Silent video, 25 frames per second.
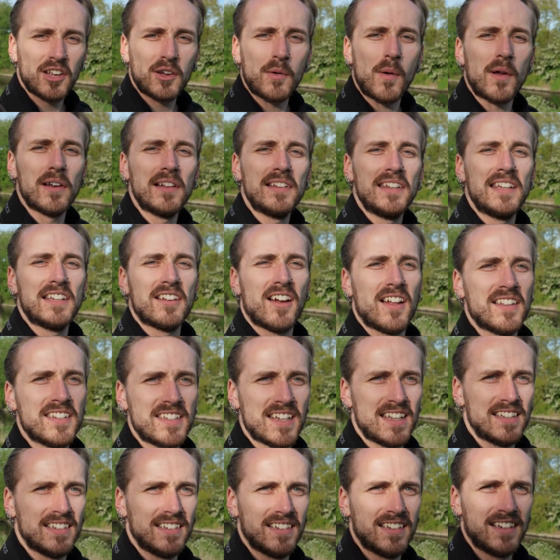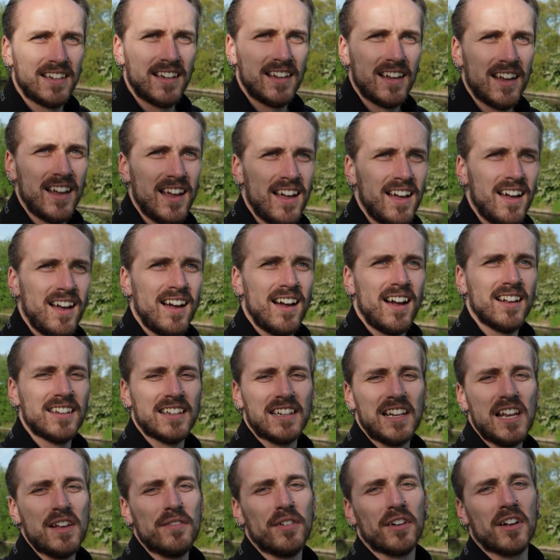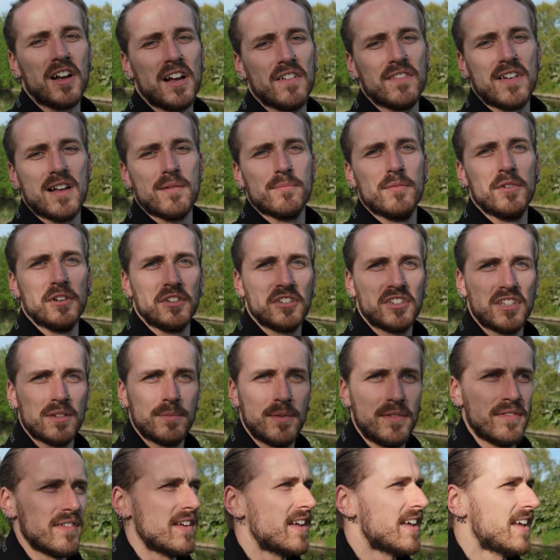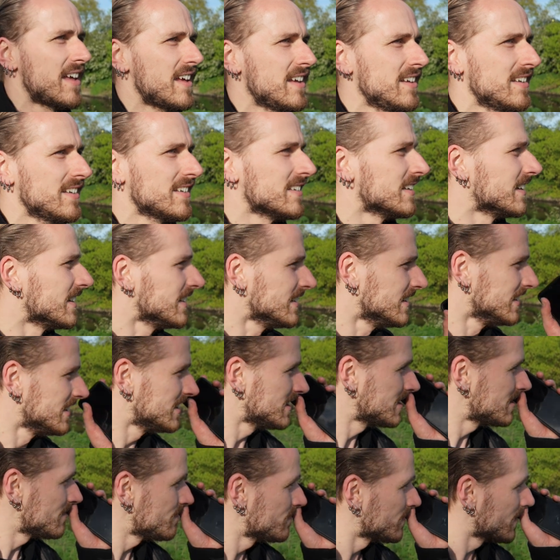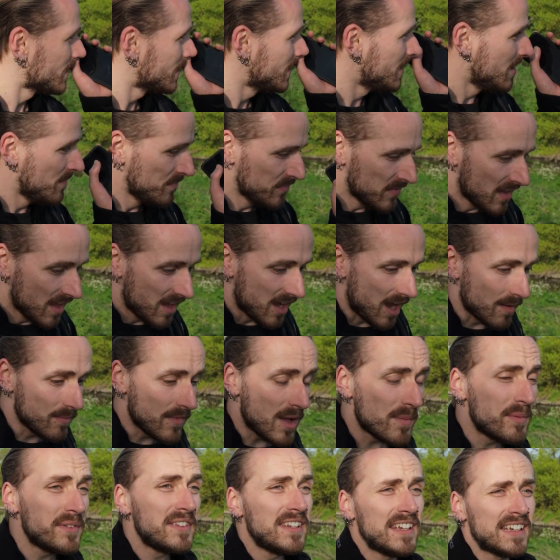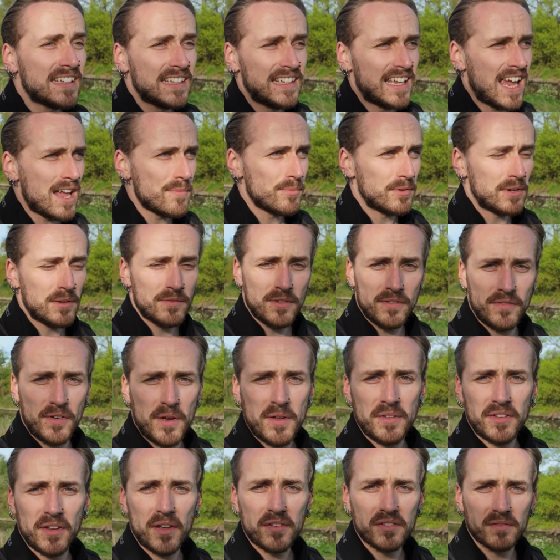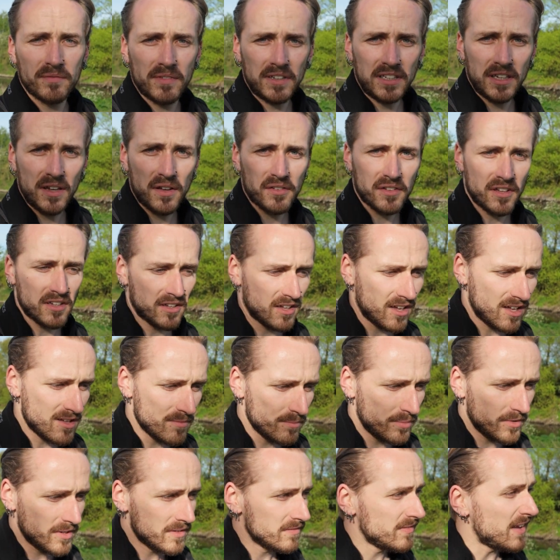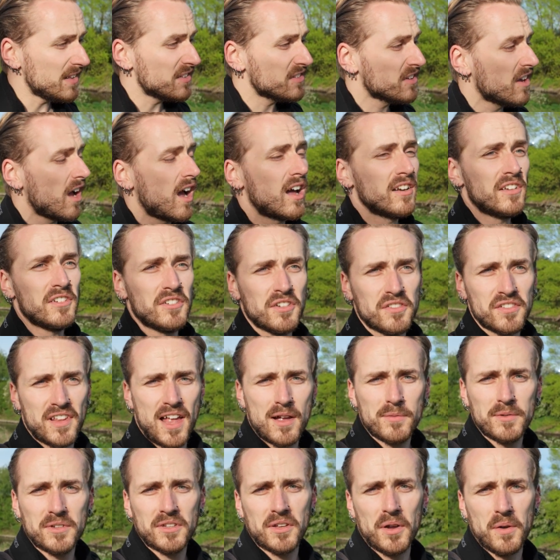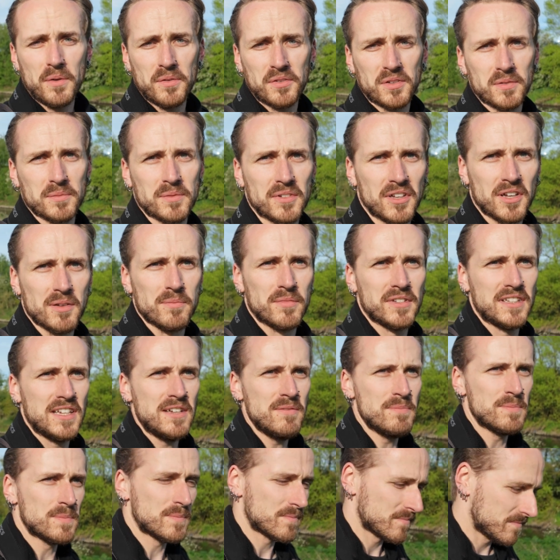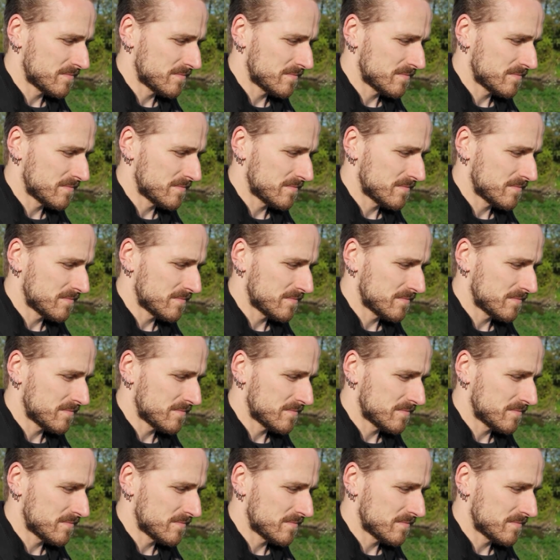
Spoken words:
quality content, I don't know if I got that much, to be fair. You know, I'm not particularly happy with the photos and videos I got, but that's kind of just how it goes sometimes, you know.